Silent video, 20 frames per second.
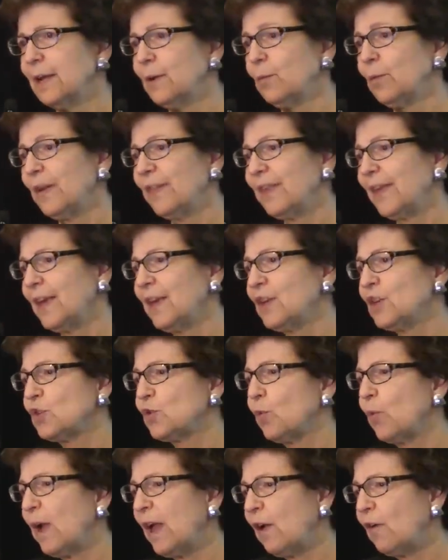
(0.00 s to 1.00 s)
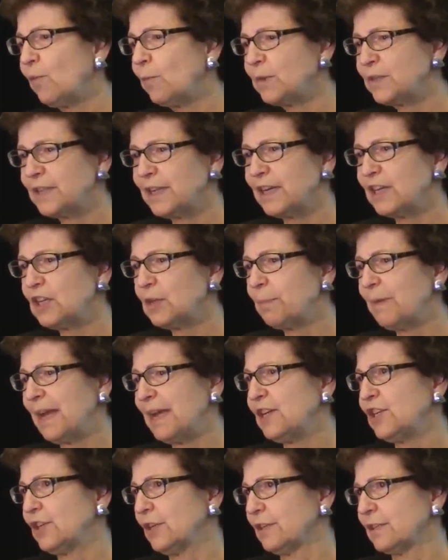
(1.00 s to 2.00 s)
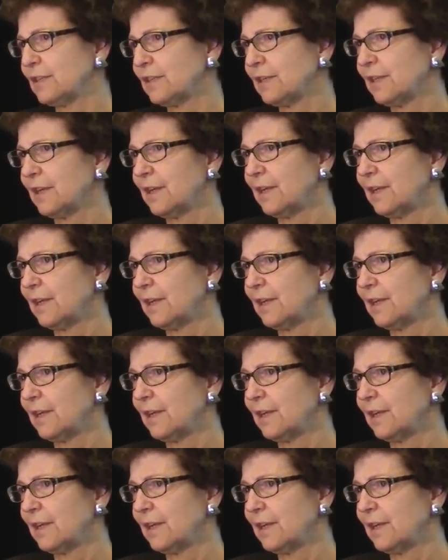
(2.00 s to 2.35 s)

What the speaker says: with 12% of the patients